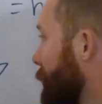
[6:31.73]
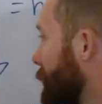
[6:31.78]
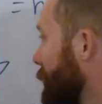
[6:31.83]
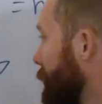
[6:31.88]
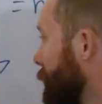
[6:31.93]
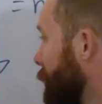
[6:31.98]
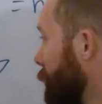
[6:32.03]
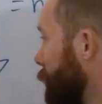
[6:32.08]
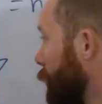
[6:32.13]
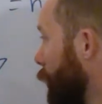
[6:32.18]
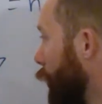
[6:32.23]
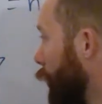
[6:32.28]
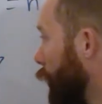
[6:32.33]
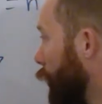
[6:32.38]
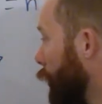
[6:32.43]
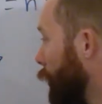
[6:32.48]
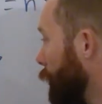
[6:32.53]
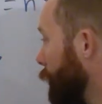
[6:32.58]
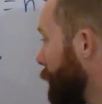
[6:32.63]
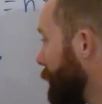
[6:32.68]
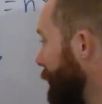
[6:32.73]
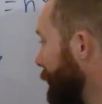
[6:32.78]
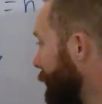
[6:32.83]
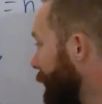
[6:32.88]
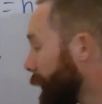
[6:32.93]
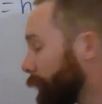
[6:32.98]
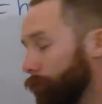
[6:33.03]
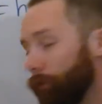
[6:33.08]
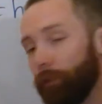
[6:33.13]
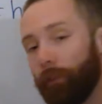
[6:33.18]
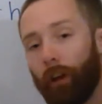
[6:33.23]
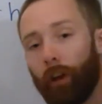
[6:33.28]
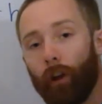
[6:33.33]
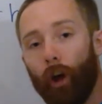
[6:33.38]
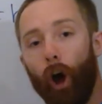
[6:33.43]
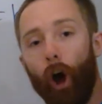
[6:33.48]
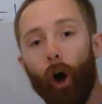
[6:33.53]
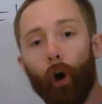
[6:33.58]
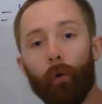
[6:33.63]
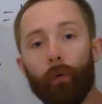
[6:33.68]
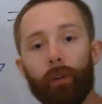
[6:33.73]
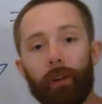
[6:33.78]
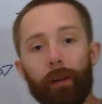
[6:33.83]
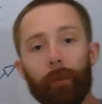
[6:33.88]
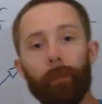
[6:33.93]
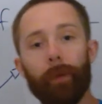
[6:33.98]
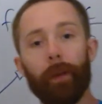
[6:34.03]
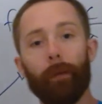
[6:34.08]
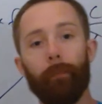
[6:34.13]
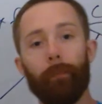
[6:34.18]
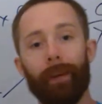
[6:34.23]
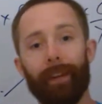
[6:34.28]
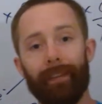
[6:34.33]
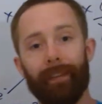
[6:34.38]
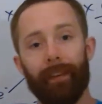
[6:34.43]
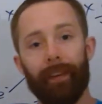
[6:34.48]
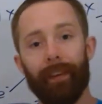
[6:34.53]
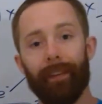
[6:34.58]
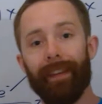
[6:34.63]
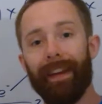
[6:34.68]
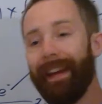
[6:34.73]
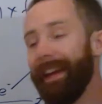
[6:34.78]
the electrons can only be emitted